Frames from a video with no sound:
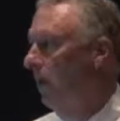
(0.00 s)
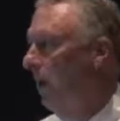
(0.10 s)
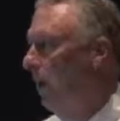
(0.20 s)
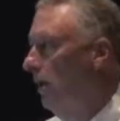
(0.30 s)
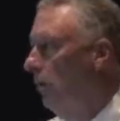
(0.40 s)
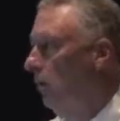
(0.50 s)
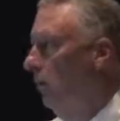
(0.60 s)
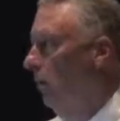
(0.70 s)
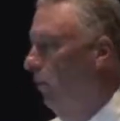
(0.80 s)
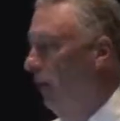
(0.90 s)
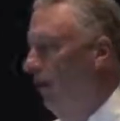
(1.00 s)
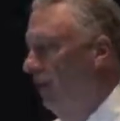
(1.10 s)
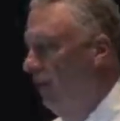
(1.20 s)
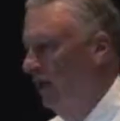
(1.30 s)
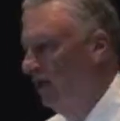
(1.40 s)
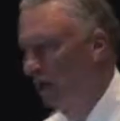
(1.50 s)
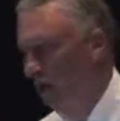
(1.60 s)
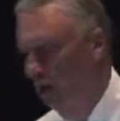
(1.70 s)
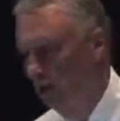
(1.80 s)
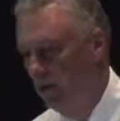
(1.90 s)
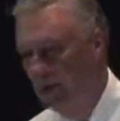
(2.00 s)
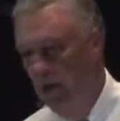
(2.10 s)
One of our customers,